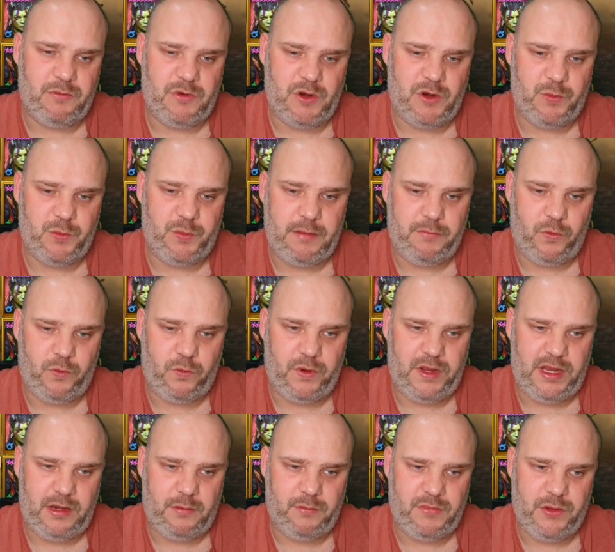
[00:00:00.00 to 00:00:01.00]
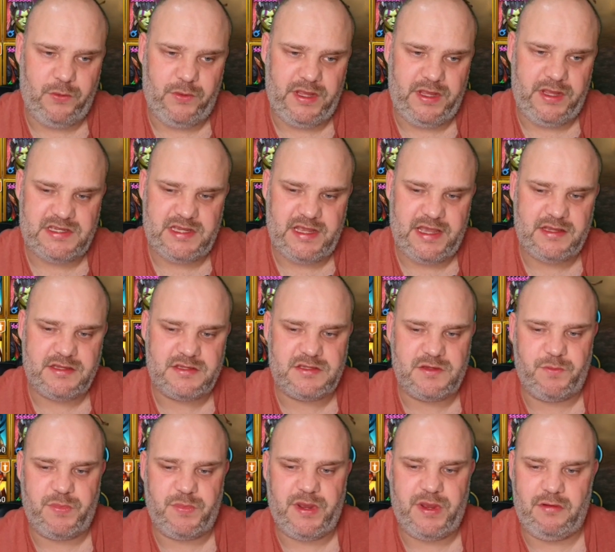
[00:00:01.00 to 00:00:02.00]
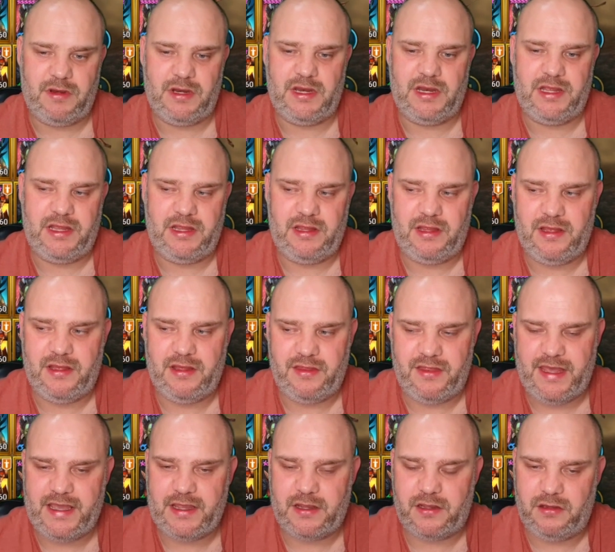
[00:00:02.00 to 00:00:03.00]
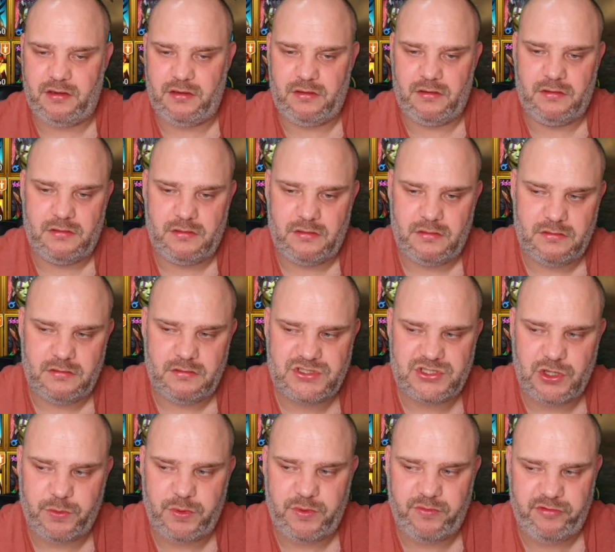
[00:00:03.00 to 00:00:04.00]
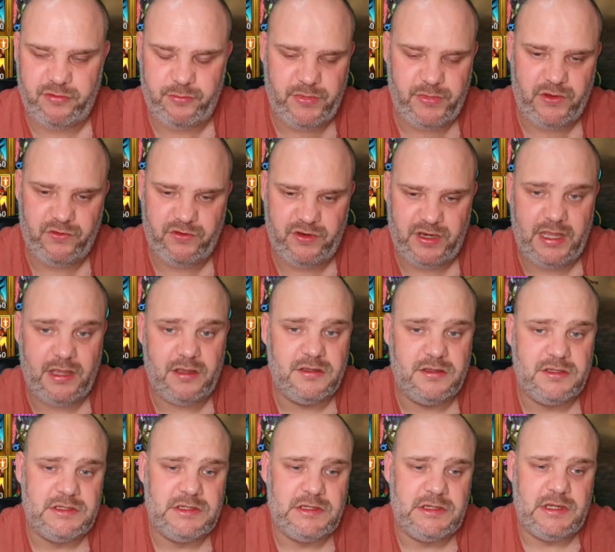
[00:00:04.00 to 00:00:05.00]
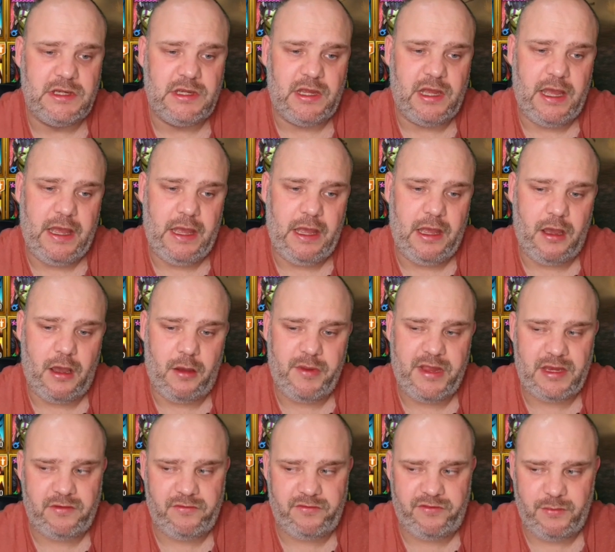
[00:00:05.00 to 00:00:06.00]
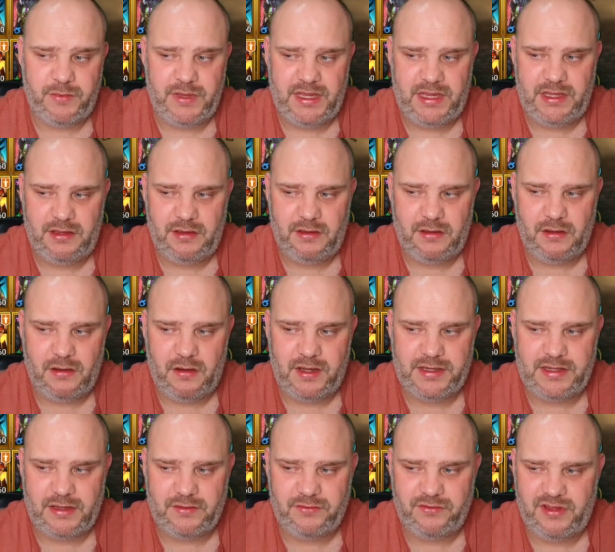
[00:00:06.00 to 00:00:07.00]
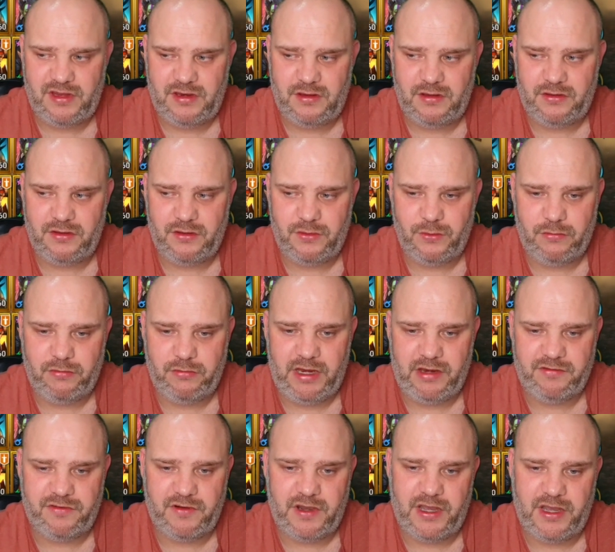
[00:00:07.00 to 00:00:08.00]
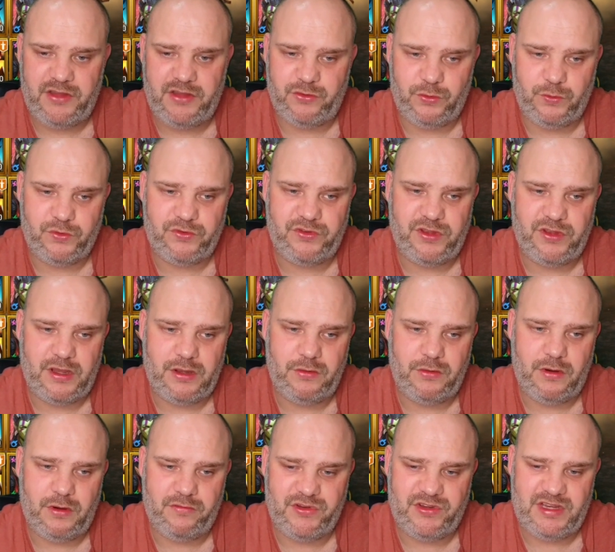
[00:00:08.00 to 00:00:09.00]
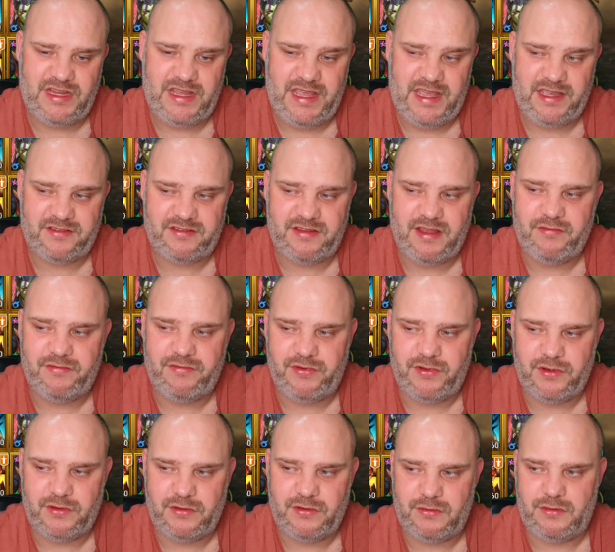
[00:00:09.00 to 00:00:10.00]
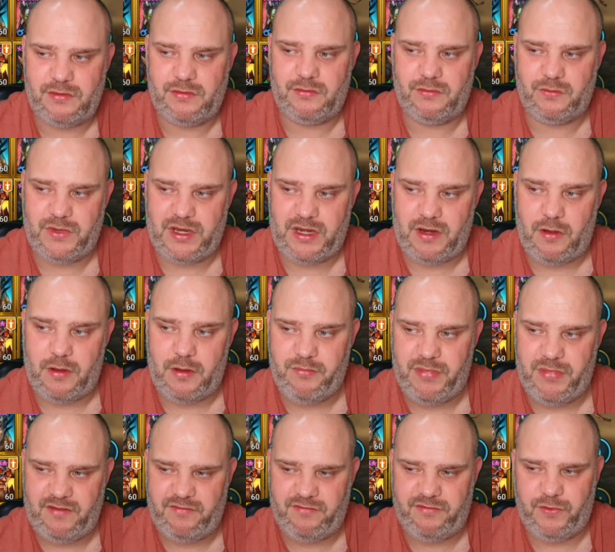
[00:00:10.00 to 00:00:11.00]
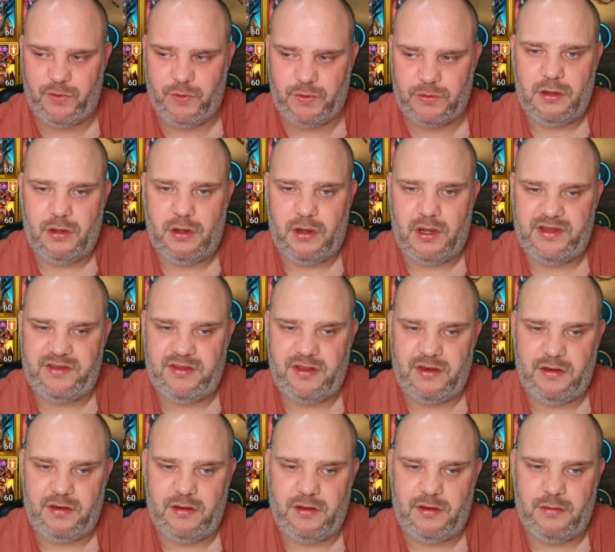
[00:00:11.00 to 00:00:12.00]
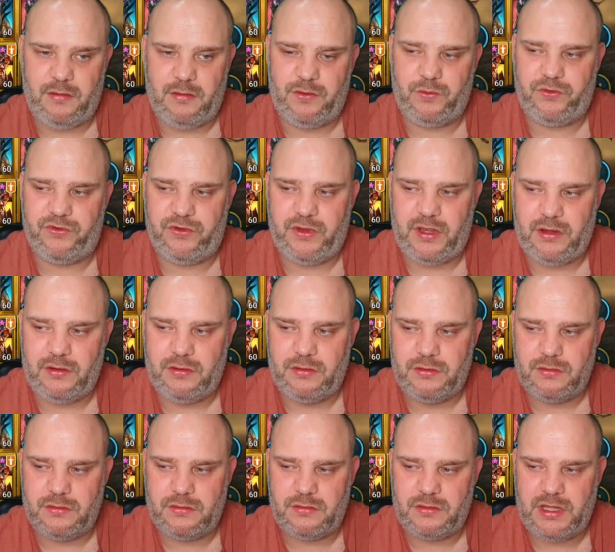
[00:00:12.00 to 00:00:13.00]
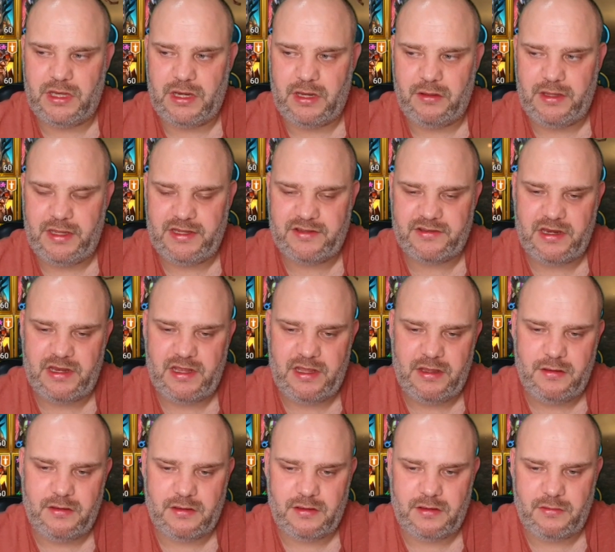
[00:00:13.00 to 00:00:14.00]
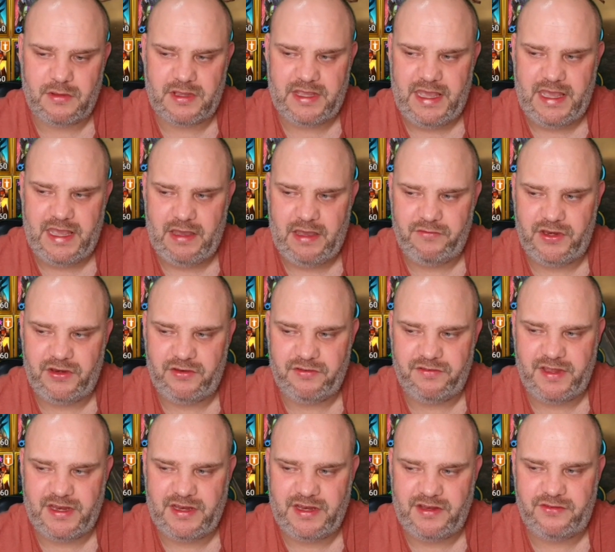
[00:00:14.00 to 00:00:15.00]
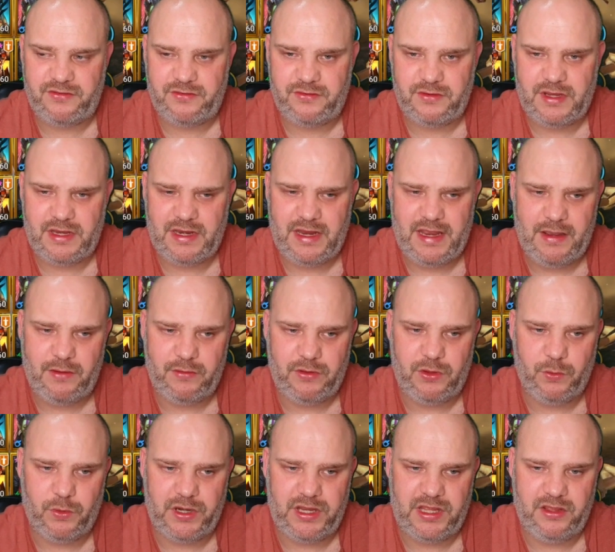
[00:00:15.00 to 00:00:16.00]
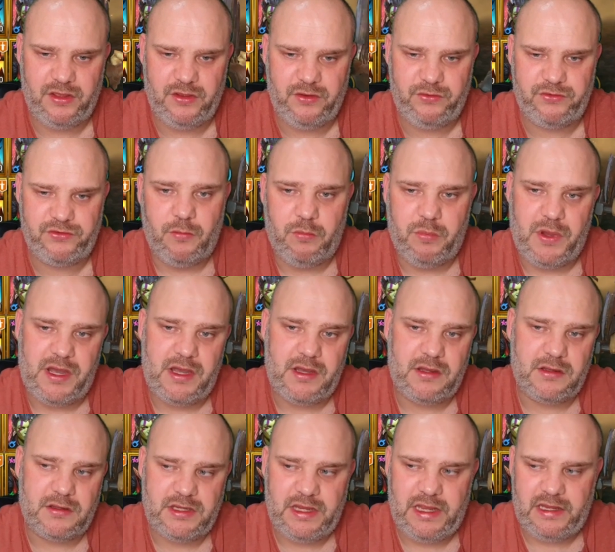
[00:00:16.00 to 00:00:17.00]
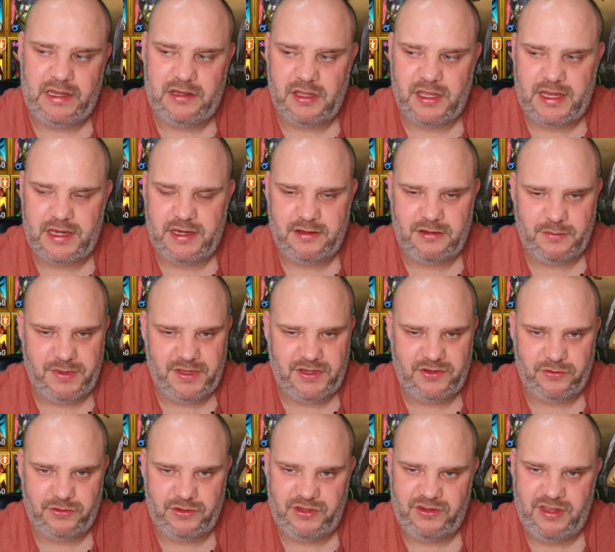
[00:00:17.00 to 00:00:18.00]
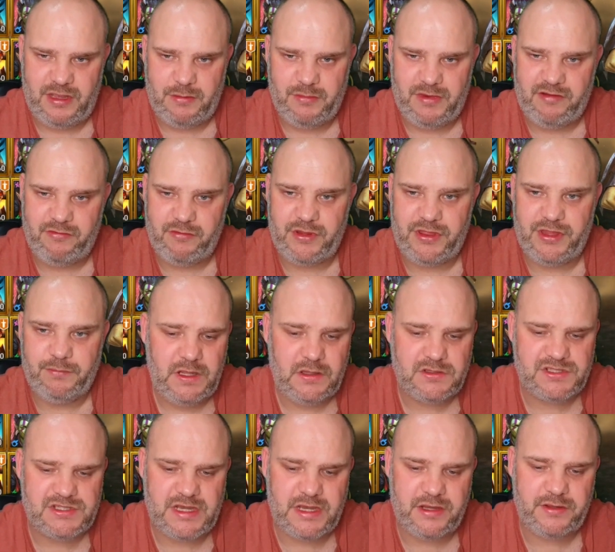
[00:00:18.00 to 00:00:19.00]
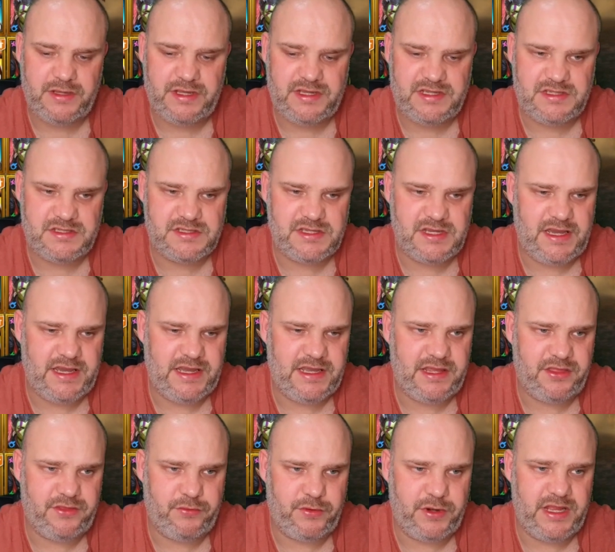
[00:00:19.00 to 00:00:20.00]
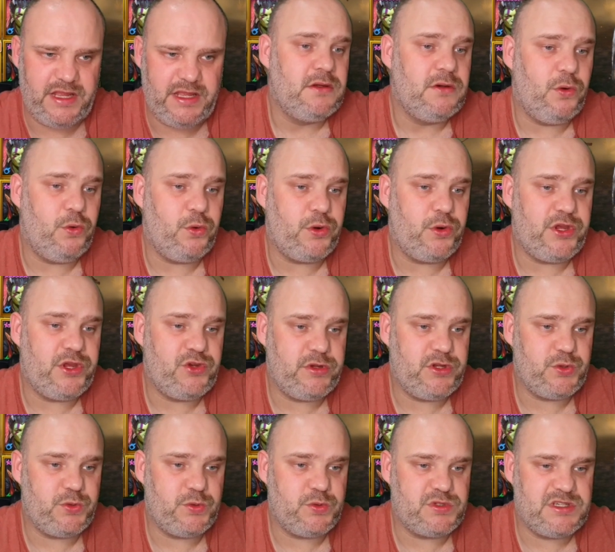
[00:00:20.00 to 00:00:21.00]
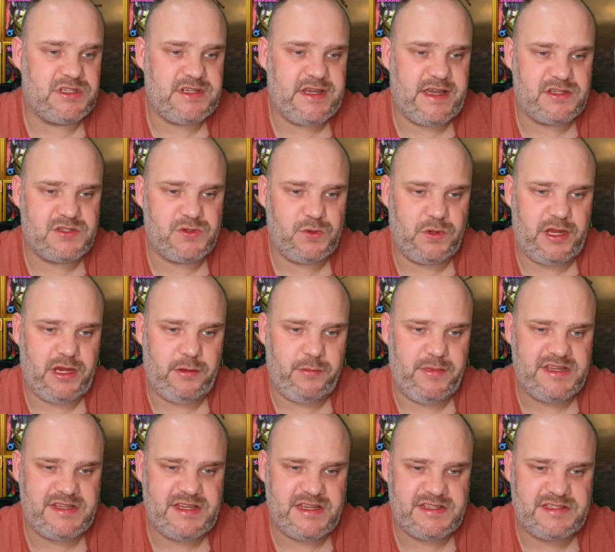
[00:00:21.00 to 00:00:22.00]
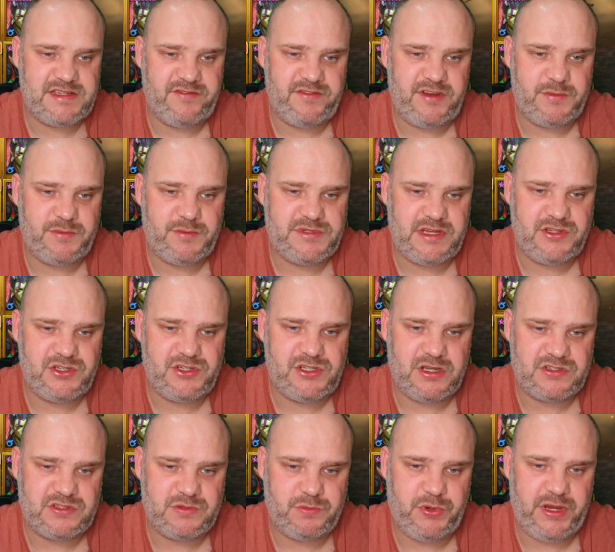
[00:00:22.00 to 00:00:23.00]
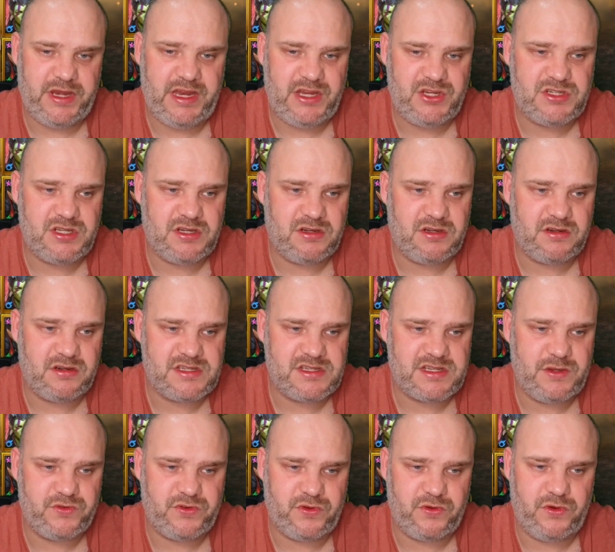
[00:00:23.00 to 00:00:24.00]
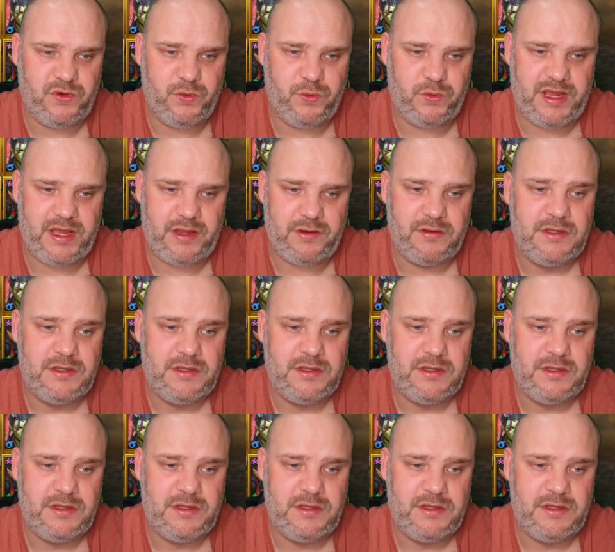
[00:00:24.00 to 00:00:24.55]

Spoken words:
of people in immunity sets, apparently that can stop him from using it. I mean, for me, I don't tend to do arena fights on auto, obviously, except for when I'm being fought. I tend to manual, so you know, it's going to count for your defense and how you want it used, but again, it depends on your team and everything. So his A3, Orcish Rituals, attacks all enemies, has 70% chance of putting each target skills on cooldown,